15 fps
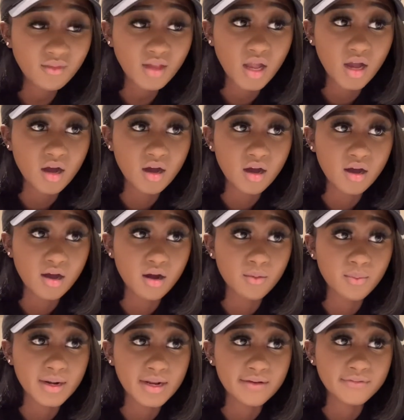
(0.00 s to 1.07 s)
uh, or
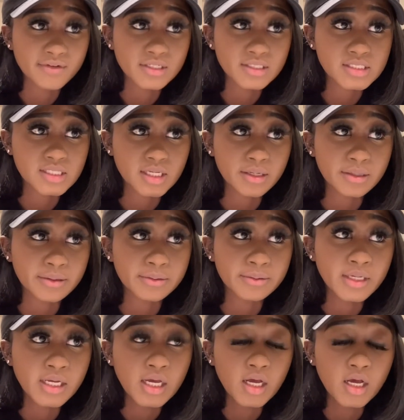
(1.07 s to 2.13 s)
whatever. So,
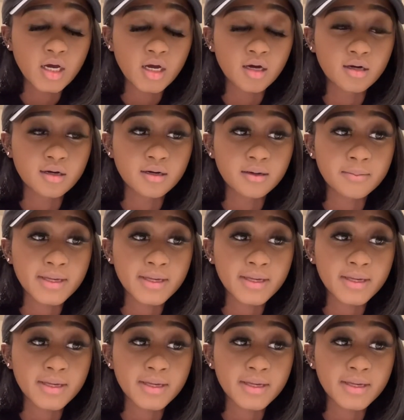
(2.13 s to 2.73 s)
um,